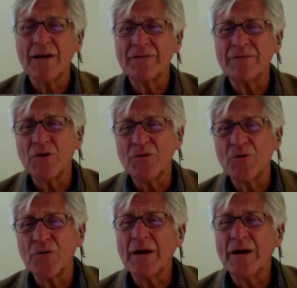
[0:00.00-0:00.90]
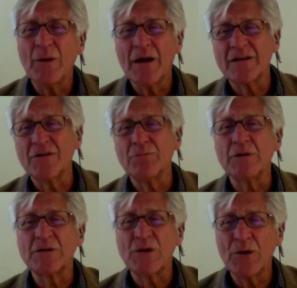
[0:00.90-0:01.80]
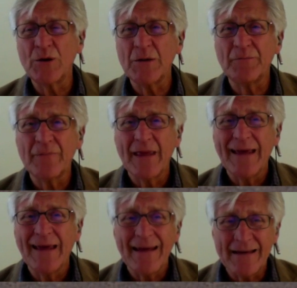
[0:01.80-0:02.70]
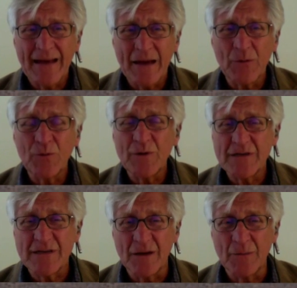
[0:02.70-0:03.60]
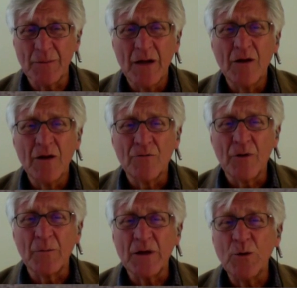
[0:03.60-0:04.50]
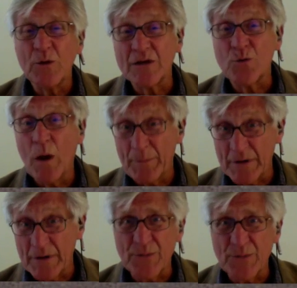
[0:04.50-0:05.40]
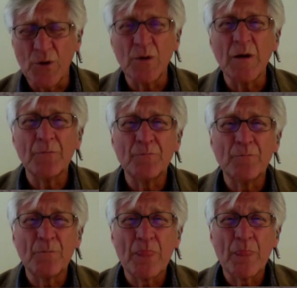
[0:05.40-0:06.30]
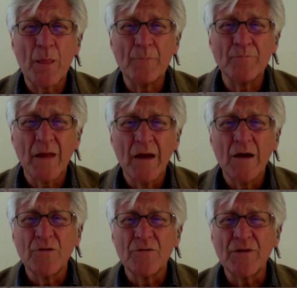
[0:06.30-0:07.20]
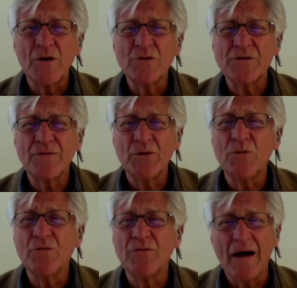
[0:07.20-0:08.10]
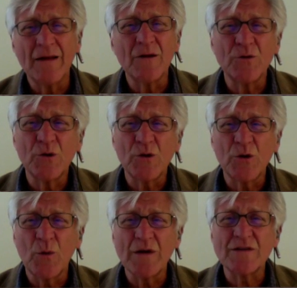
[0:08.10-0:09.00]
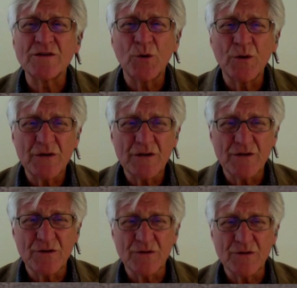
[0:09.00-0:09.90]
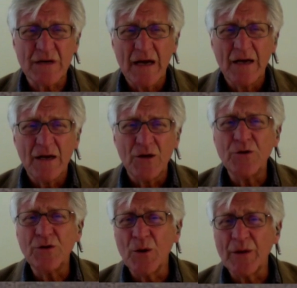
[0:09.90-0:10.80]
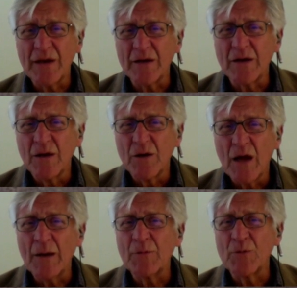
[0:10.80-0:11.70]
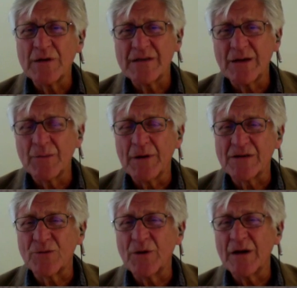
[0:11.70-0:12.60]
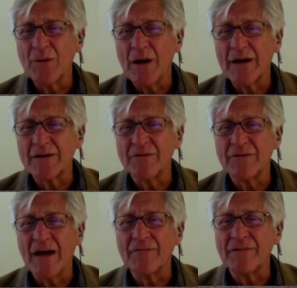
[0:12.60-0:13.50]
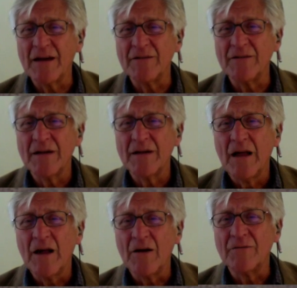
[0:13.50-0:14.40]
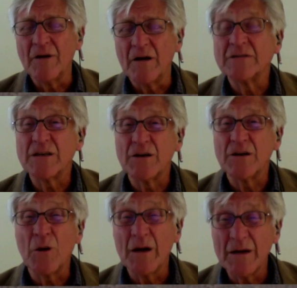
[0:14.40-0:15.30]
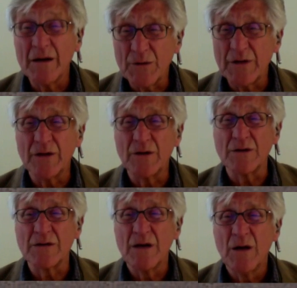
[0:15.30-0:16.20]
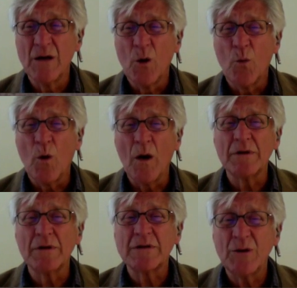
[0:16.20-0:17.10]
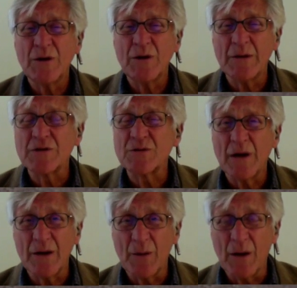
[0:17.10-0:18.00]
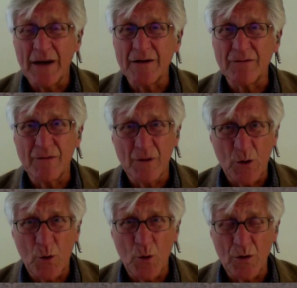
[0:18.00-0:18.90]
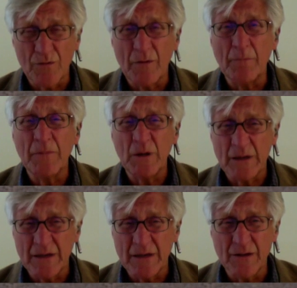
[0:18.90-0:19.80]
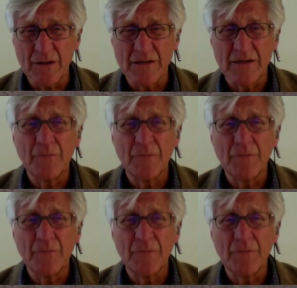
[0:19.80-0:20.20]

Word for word: leftover radioactive plutonium and americium from the U.S. weapons program. For those of you who follow nuclear waste storage issues, you'd know that americium has a radioactive half-life of several hundred years, while plutonium is radioactive for a quarter of a million years.